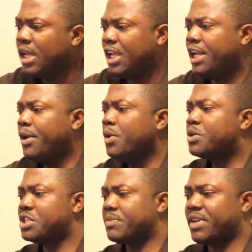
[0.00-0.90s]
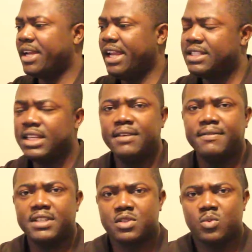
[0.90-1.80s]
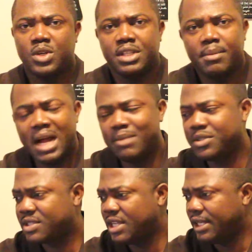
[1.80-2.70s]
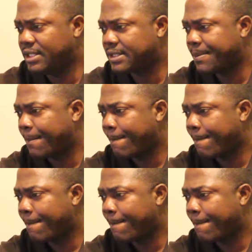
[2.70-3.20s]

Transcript: In Luke chapter 18 verse 1, the Bible says,